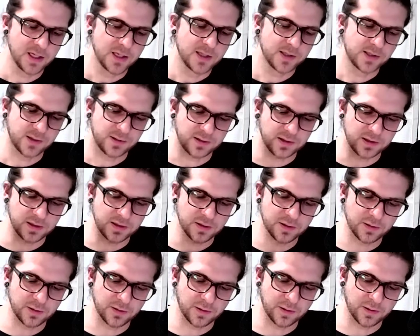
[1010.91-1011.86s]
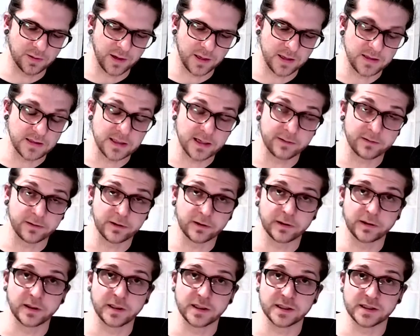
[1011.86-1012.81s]
so that your
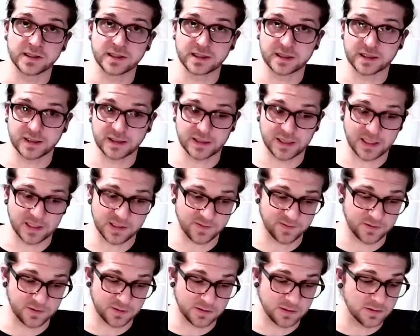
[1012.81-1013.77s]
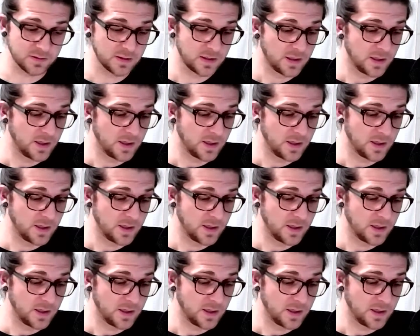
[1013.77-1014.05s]
endeavor is successful.